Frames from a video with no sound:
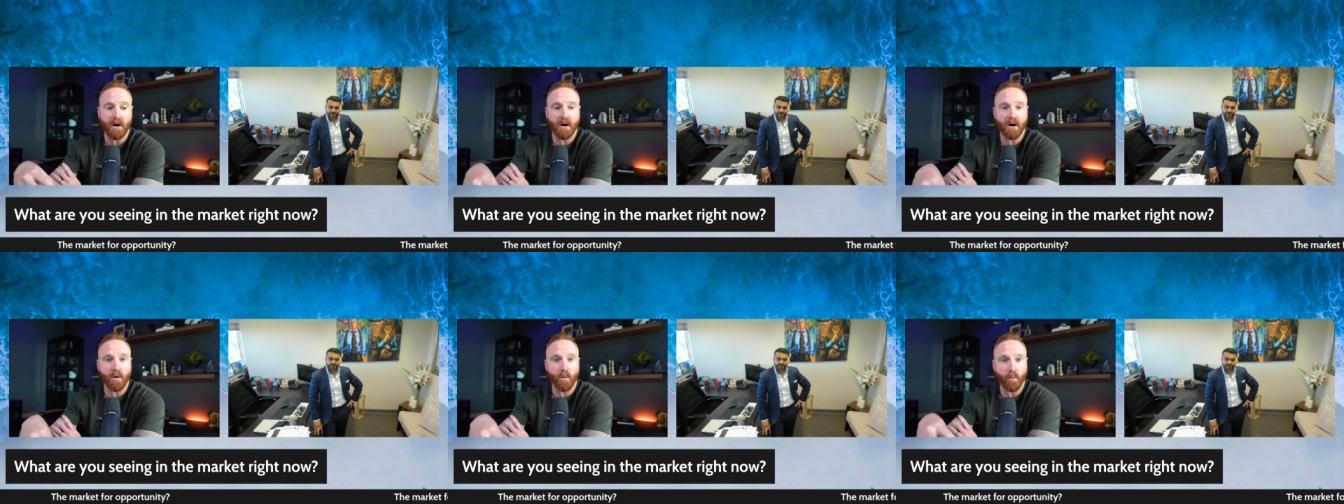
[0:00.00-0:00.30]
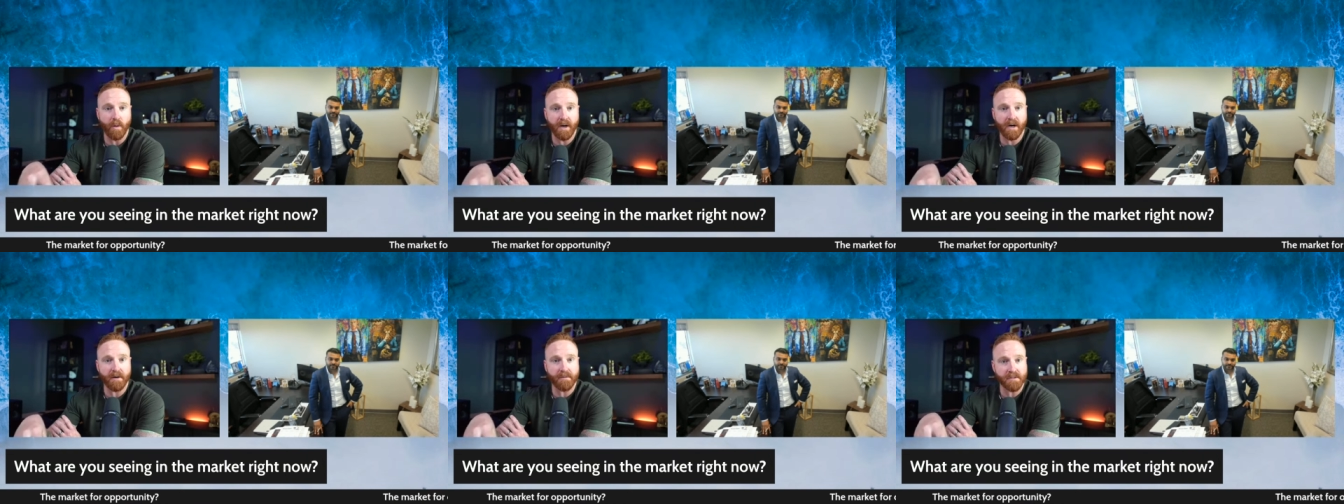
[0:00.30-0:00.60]
are
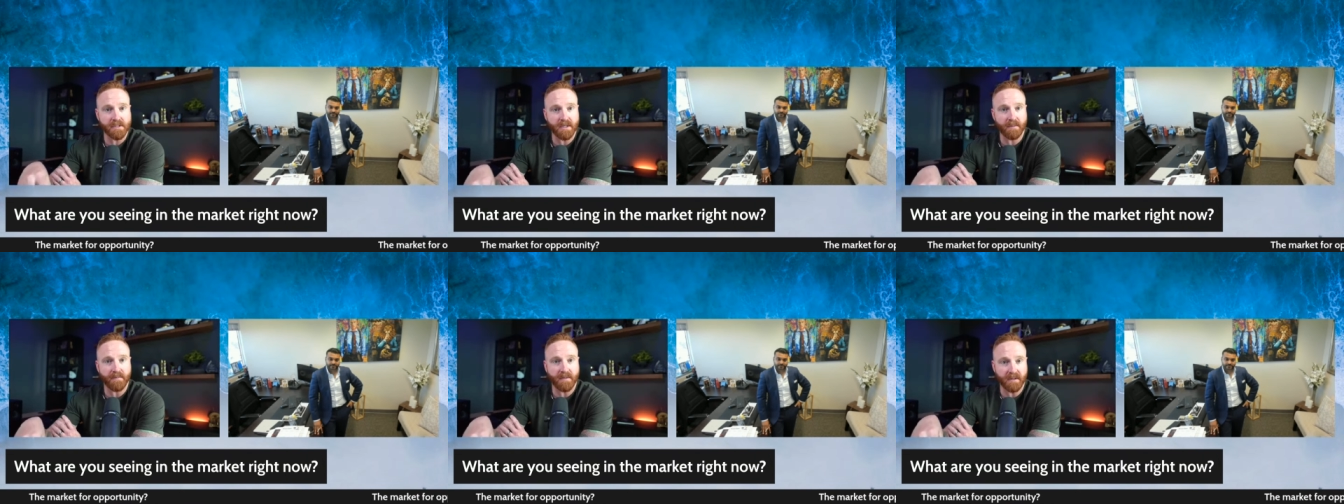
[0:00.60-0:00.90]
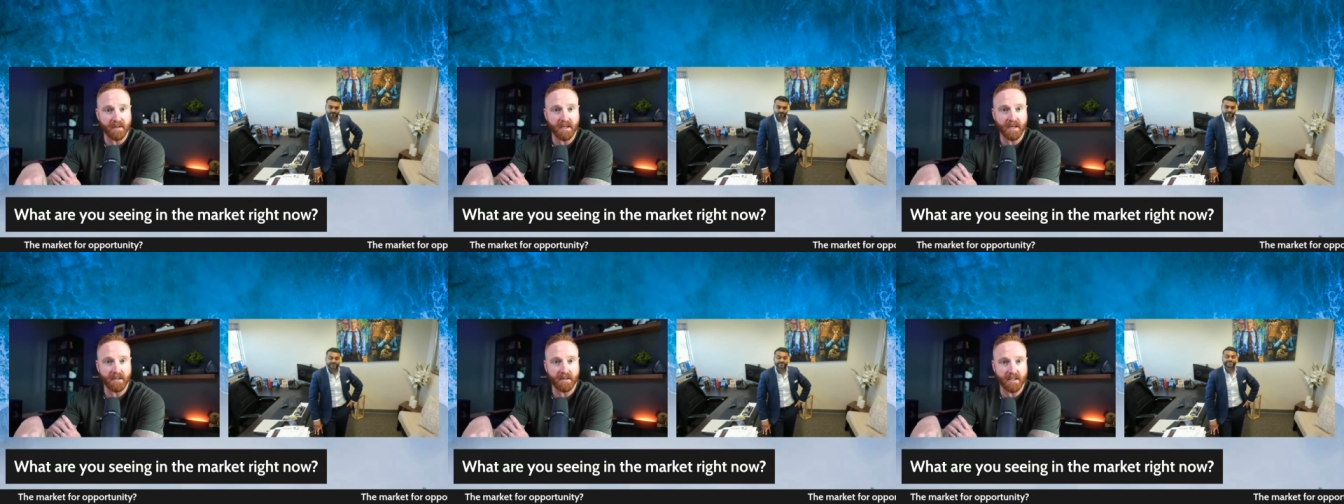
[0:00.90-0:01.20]
aware of
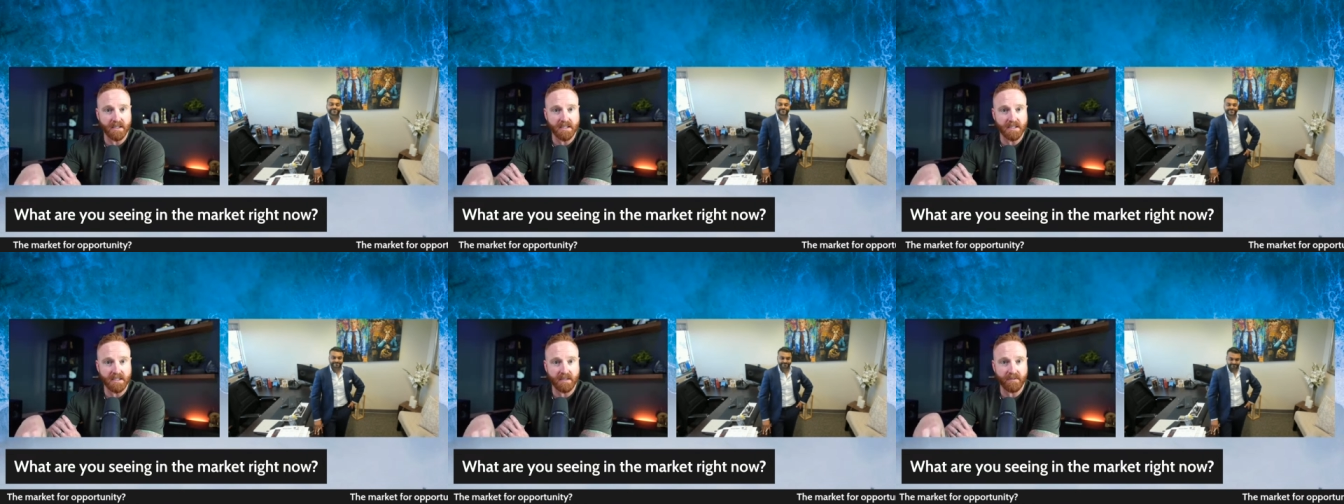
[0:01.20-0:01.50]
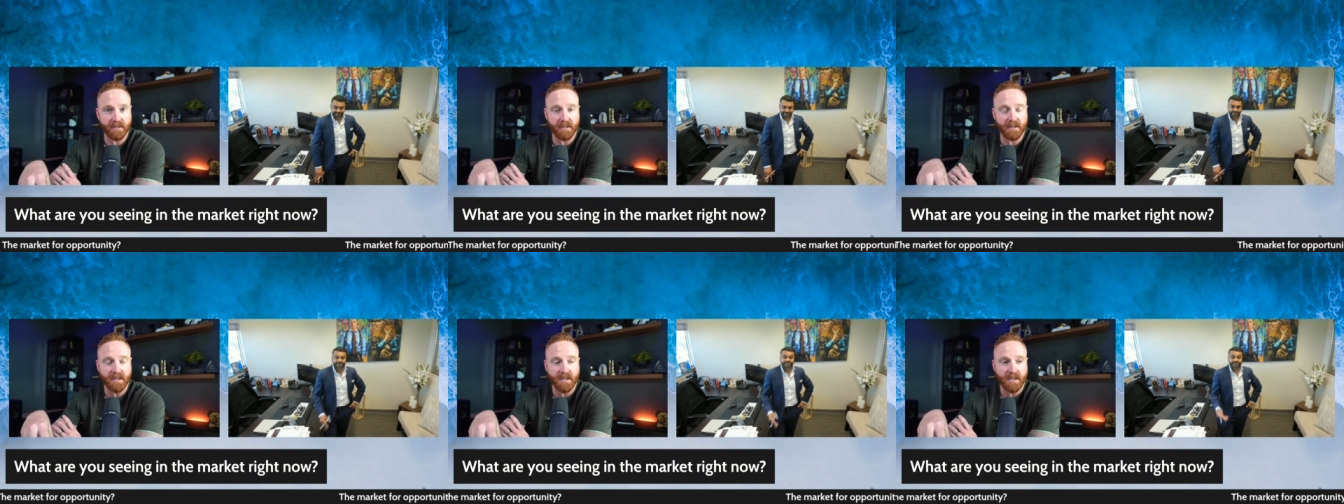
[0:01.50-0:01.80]
something like this.
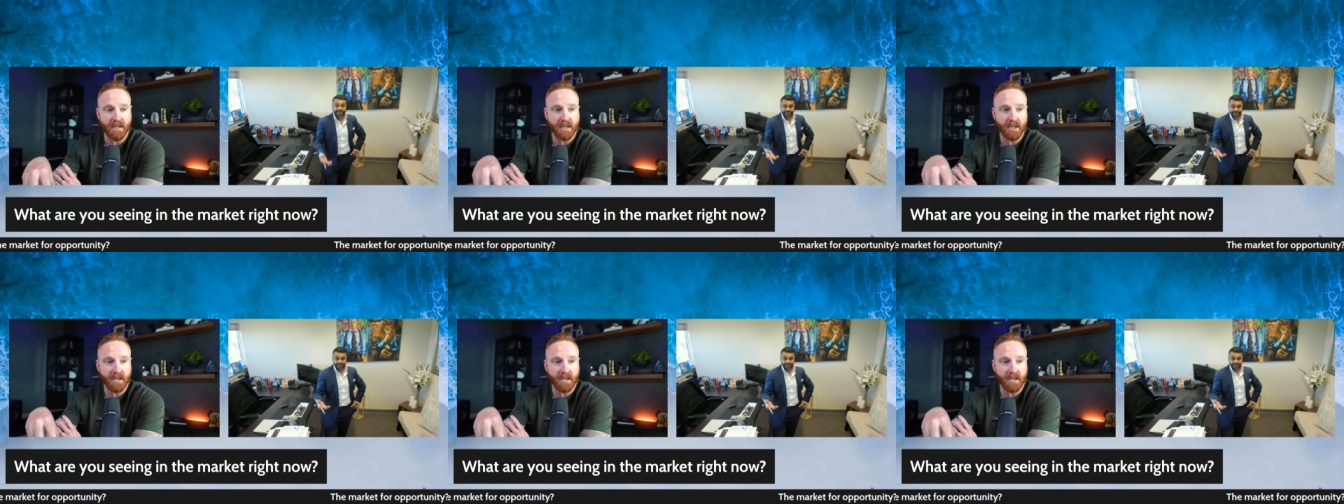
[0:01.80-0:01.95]
Even,